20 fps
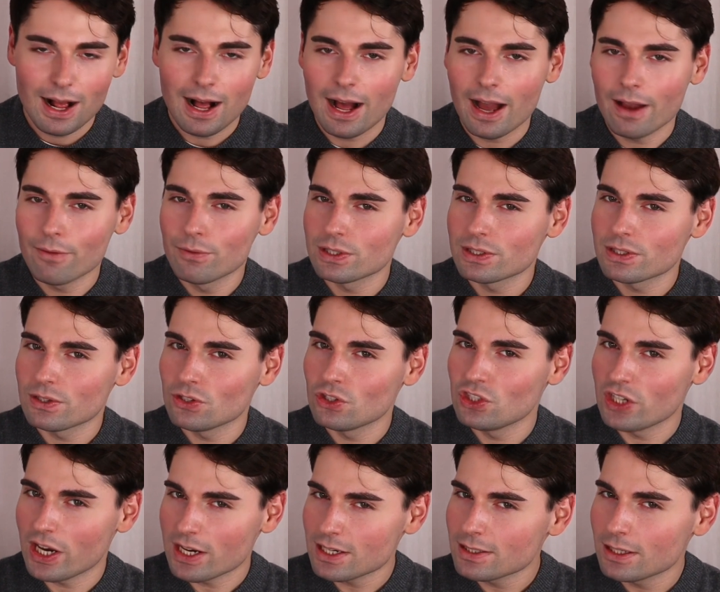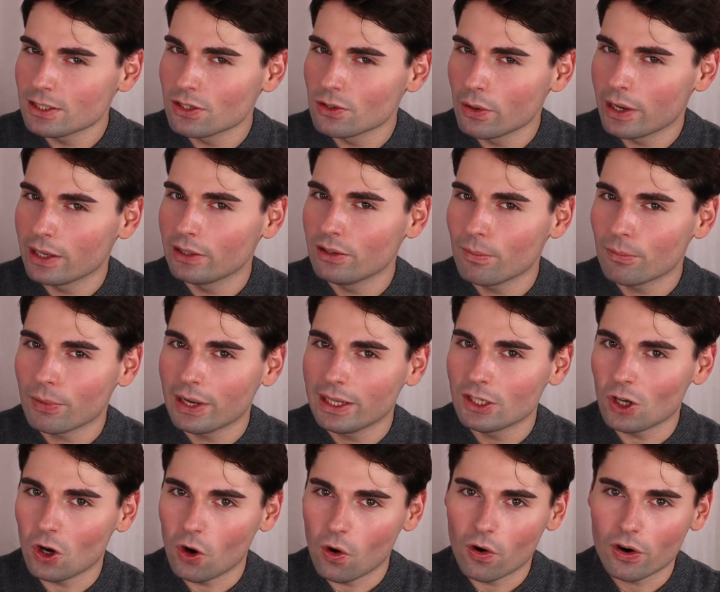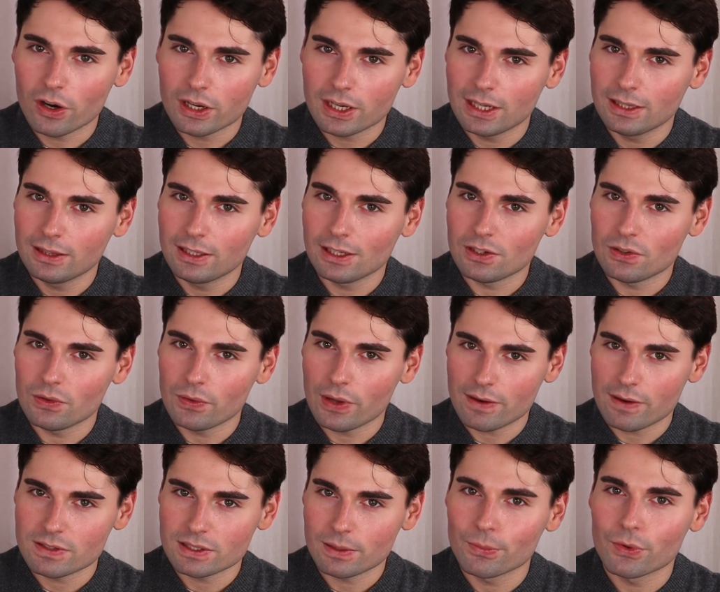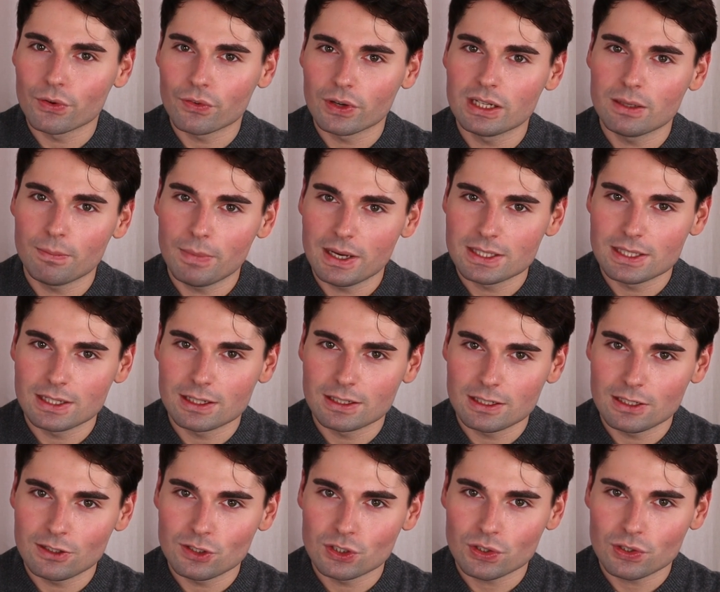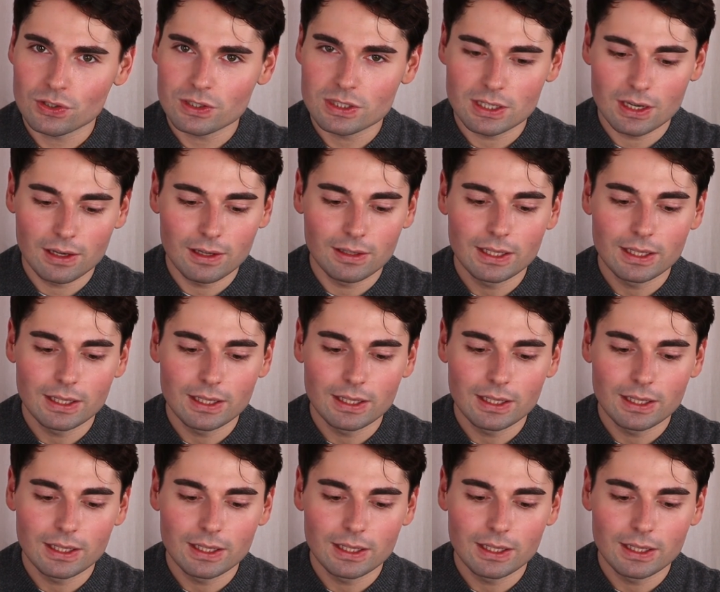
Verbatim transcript: I would suggest that you look at the brand Arket. They do some great basic t-shirts.